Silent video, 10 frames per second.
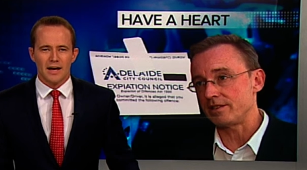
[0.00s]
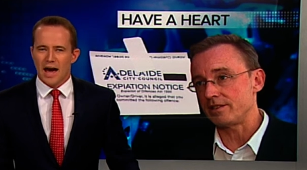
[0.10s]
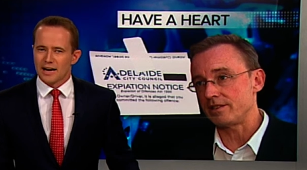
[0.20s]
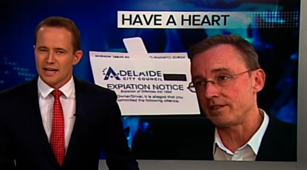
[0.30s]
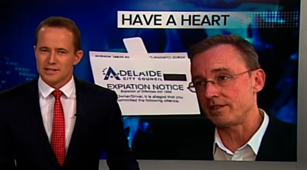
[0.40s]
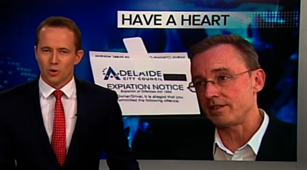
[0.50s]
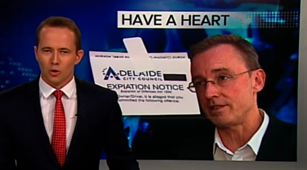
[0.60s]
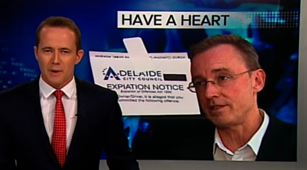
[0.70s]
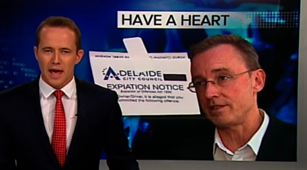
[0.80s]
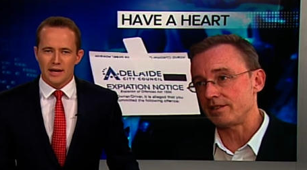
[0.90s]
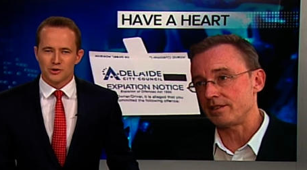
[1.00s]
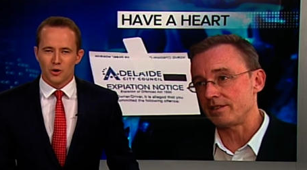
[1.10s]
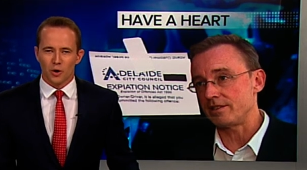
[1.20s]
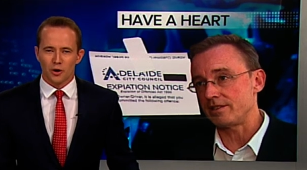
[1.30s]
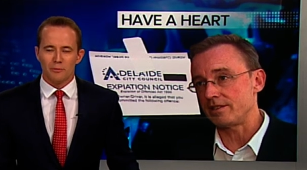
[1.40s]
Speaker 1: Adelaide's Lord Mayor has
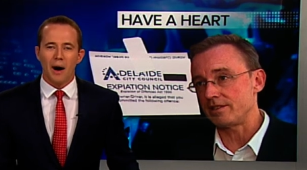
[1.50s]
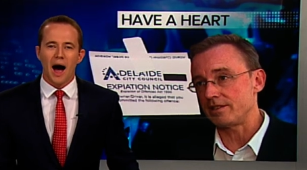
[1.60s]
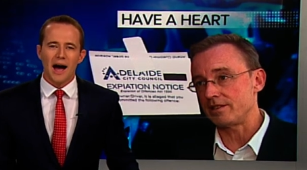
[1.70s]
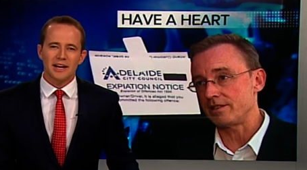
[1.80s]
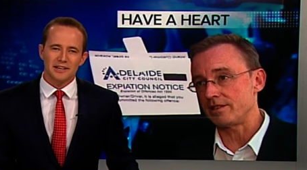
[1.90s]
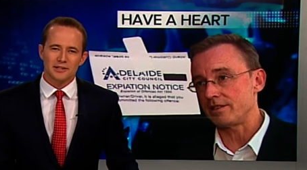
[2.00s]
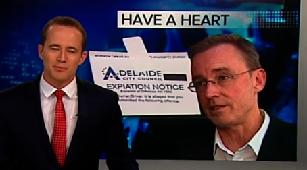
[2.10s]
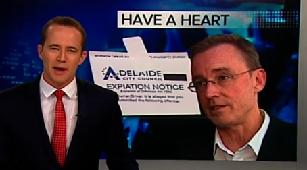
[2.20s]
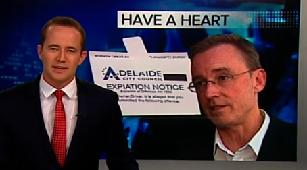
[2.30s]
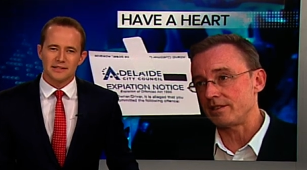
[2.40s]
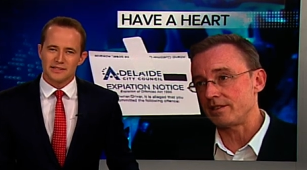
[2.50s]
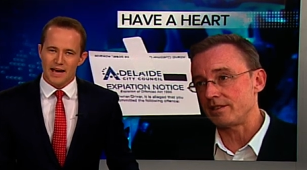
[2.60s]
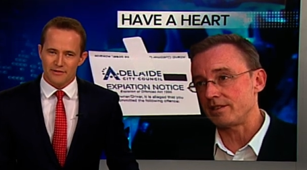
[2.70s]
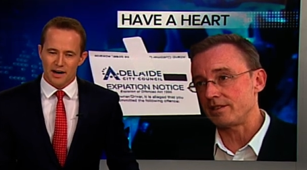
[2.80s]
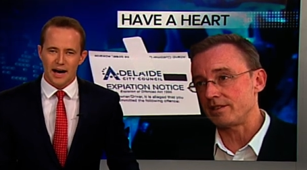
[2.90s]
called on parking inspectors to
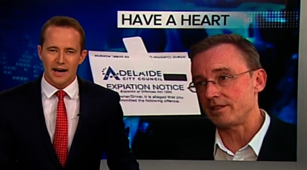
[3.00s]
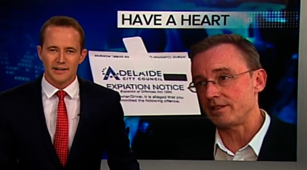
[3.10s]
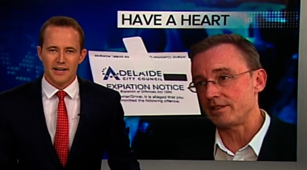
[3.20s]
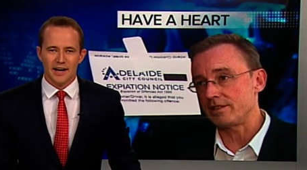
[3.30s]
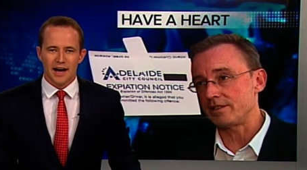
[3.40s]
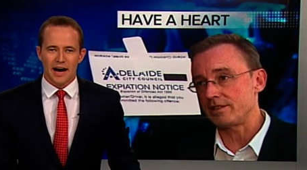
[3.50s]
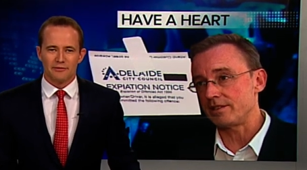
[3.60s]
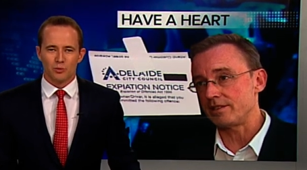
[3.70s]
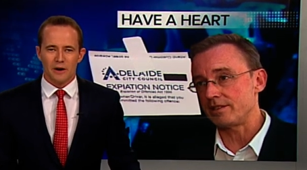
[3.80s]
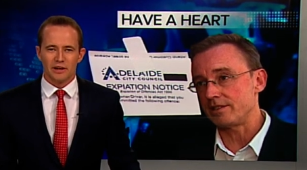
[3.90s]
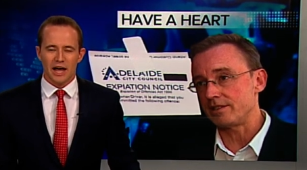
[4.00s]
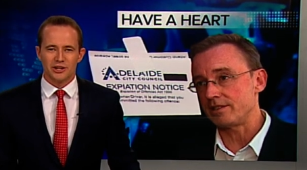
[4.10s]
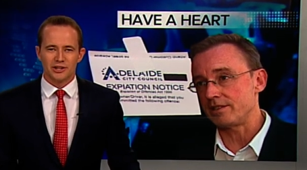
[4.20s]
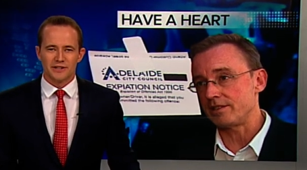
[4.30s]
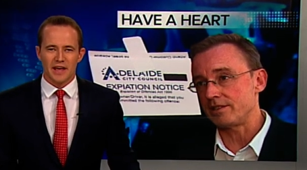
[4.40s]
have a heart after
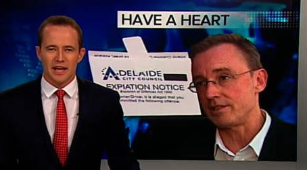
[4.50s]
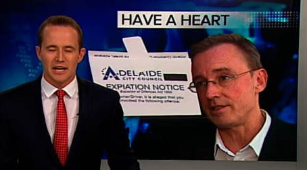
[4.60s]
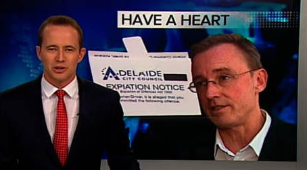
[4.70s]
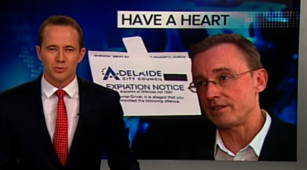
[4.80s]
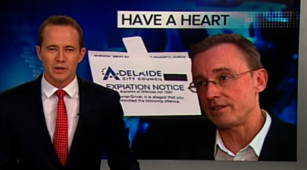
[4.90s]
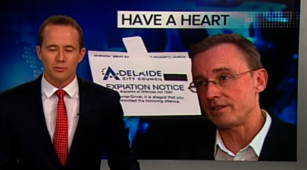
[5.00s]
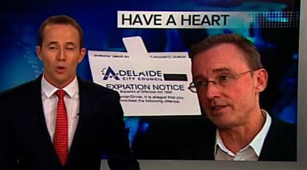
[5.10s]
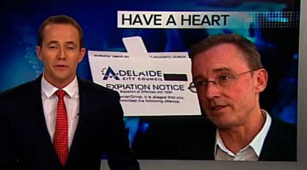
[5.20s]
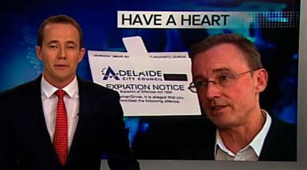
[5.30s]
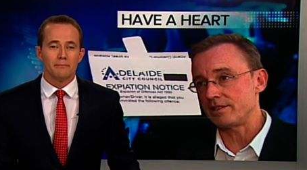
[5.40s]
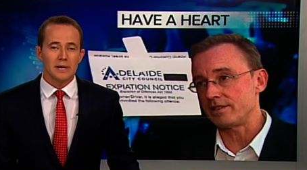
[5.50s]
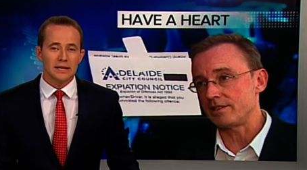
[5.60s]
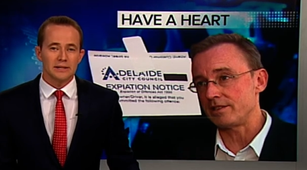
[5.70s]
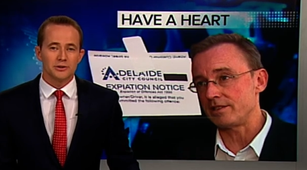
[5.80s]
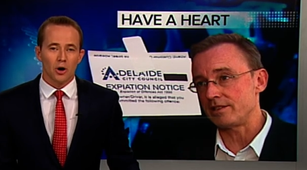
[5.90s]
revelations they're issuing more than a
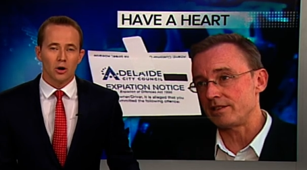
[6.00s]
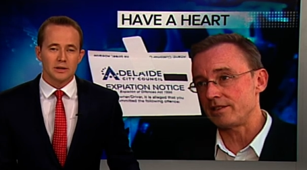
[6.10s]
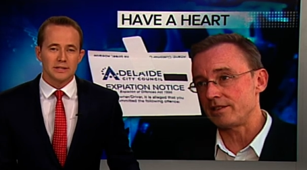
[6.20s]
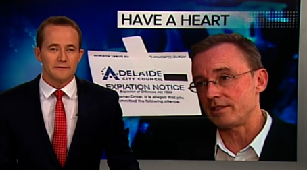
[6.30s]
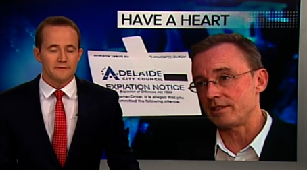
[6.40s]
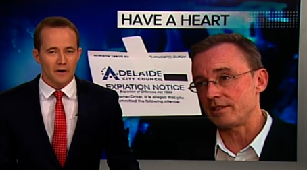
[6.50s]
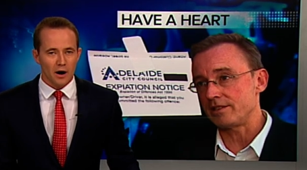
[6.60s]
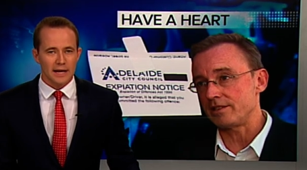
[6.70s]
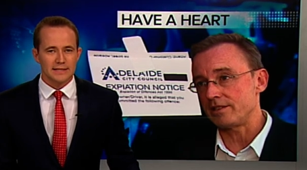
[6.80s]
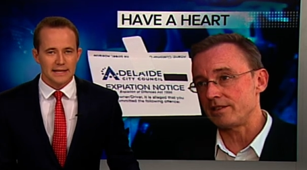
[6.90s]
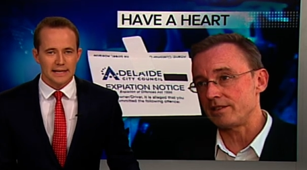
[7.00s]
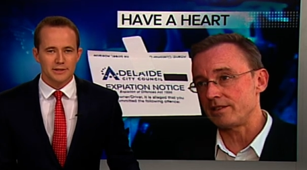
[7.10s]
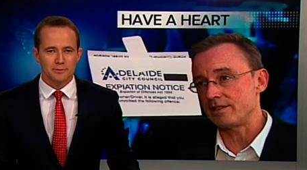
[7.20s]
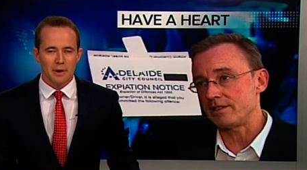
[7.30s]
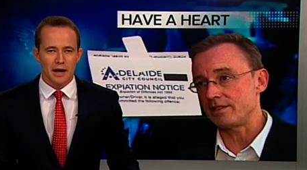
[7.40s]
million dollars in fines
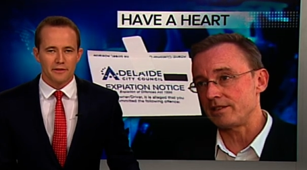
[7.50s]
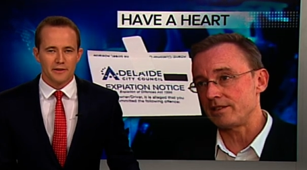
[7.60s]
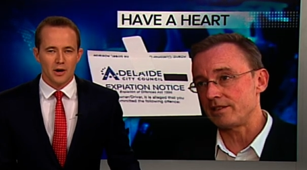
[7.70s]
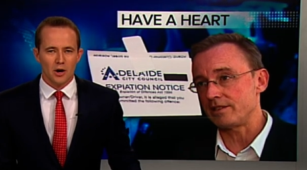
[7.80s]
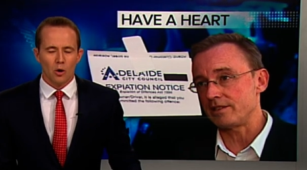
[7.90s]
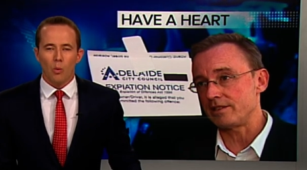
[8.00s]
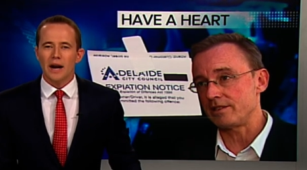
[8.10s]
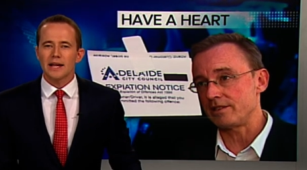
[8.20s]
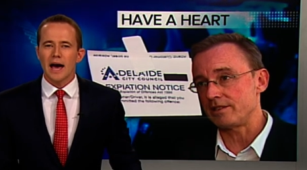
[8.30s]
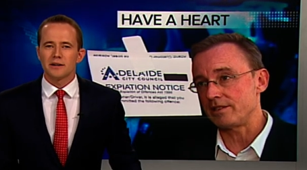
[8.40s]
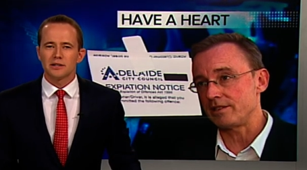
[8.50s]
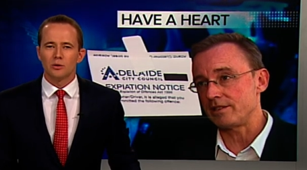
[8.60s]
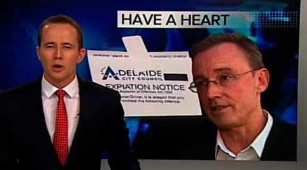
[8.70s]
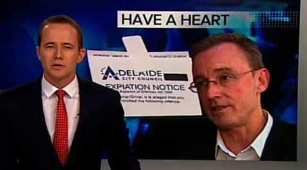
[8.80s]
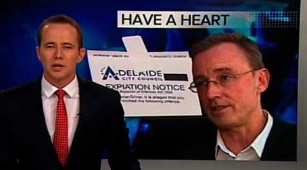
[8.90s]
each month. One councillor
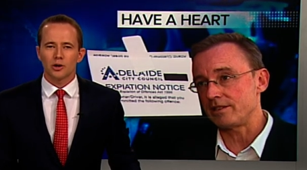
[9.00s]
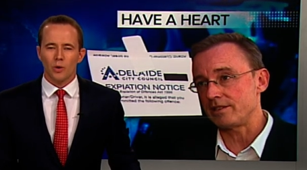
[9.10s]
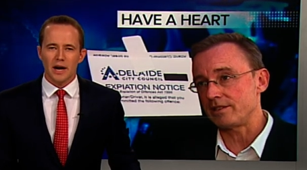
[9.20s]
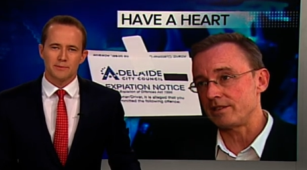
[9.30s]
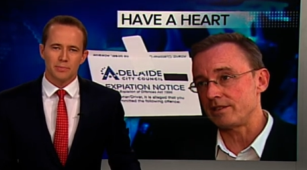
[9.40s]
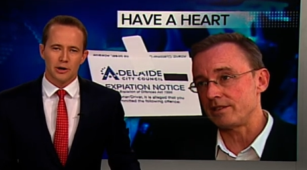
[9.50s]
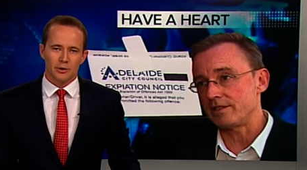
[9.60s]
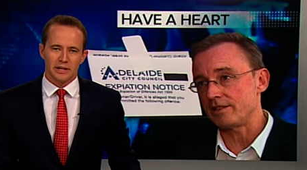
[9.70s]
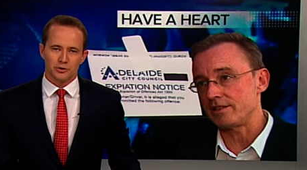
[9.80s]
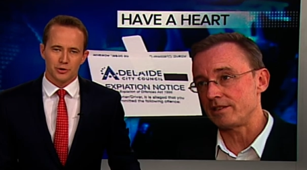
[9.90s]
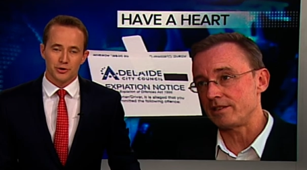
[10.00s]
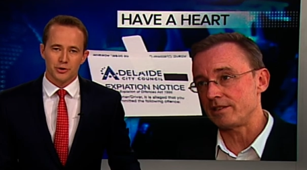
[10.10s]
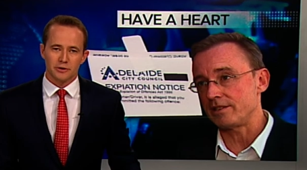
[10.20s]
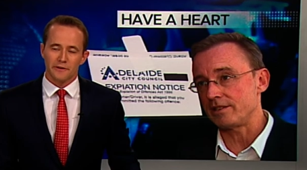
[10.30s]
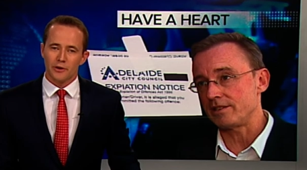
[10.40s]
wants a grace period
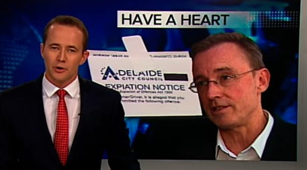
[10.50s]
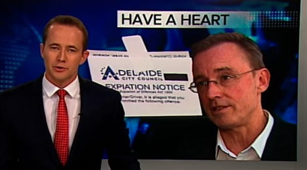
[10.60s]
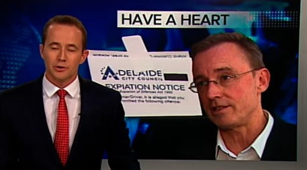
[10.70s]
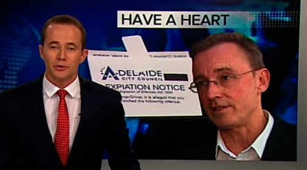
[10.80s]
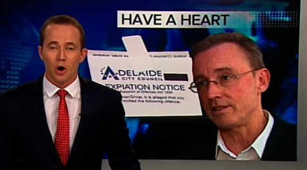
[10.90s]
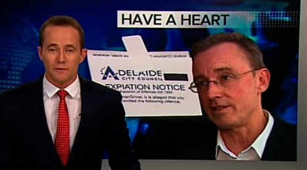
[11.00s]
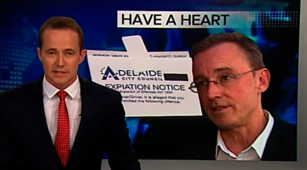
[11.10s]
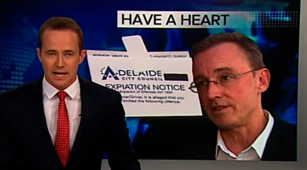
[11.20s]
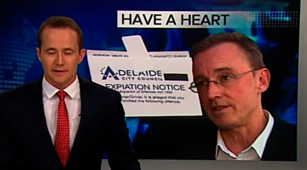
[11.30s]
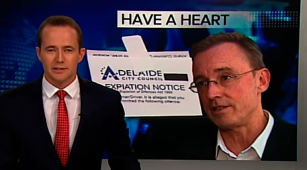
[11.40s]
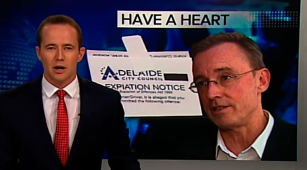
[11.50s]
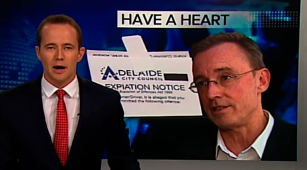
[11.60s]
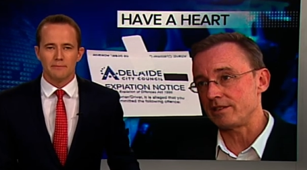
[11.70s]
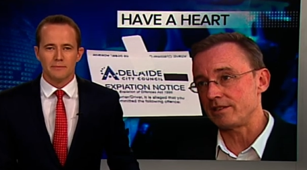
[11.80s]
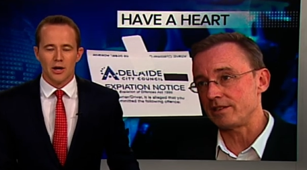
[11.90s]
introduced for those who overstay the
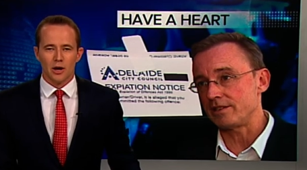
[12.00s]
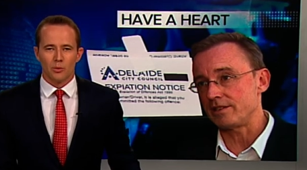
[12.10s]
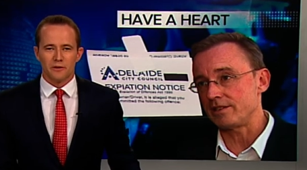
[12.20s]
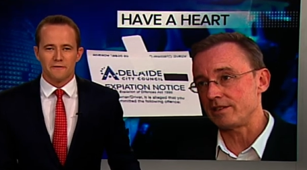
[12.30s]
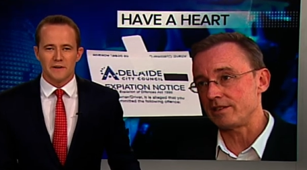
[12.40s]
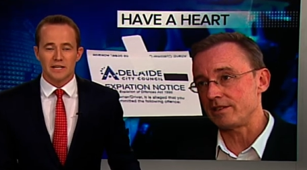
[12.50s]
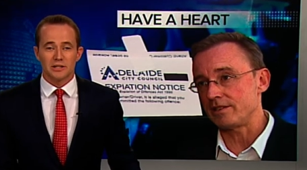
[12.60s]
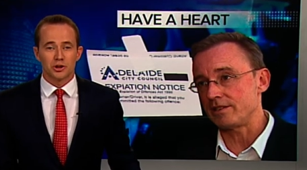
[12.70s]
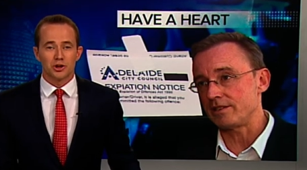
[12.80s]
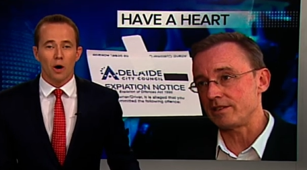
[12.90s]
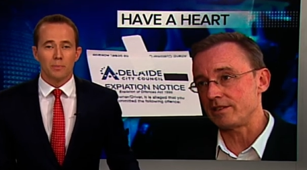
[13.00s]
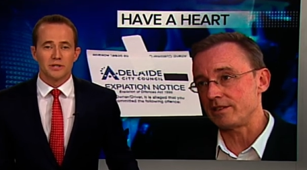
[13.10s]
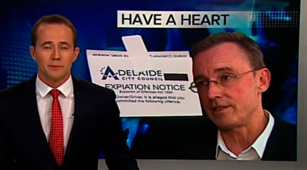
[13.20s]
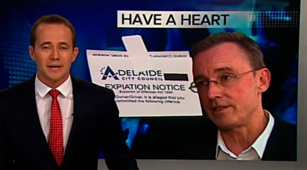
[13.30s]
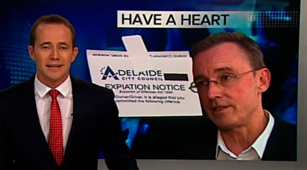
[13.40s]
time, with fears
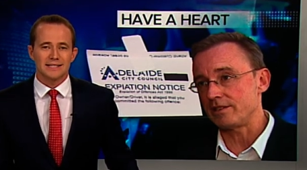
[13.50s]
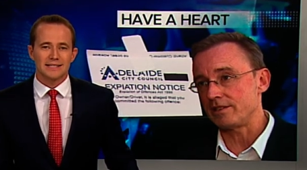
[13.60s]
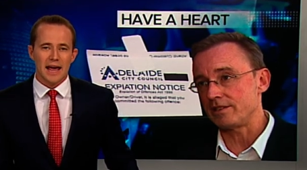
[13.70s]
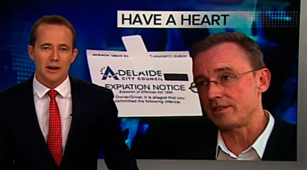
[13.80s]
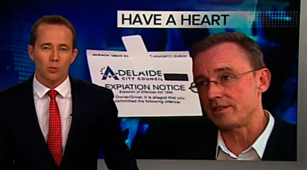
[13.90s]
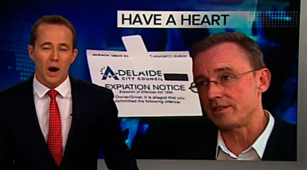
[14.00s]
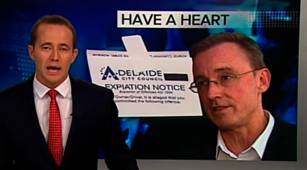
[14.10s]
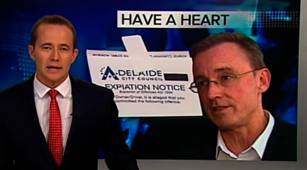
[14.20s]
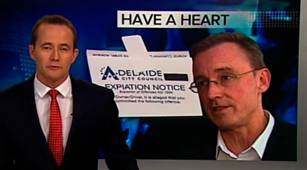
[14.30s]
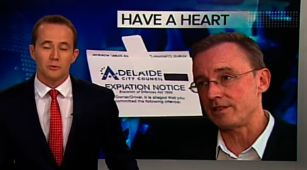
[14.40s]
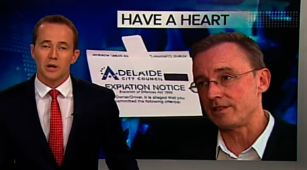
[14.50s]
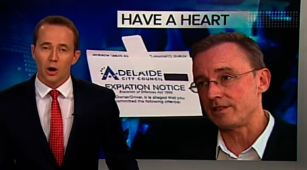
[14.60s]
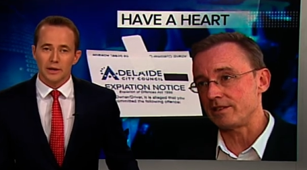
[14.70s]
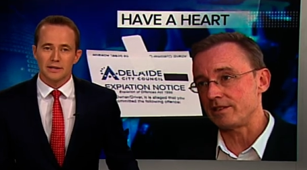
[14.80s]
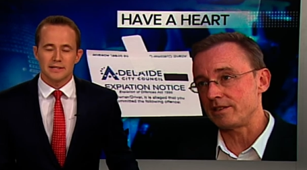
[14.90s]
shoppers are being scared away from
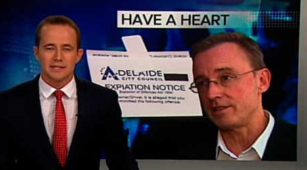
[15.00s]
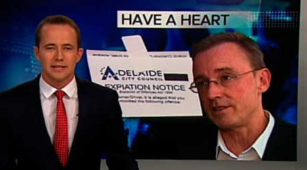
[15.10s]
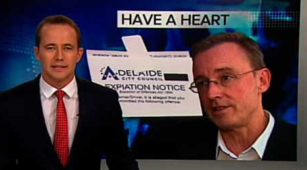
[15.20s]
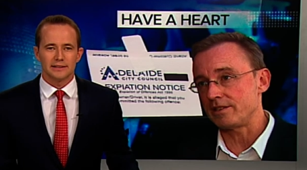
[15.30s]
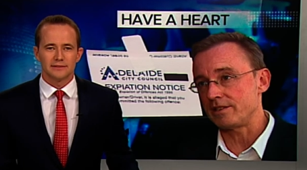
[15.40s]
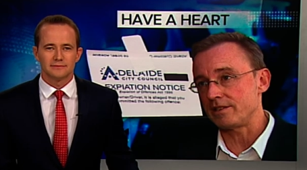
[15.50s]
going to the city.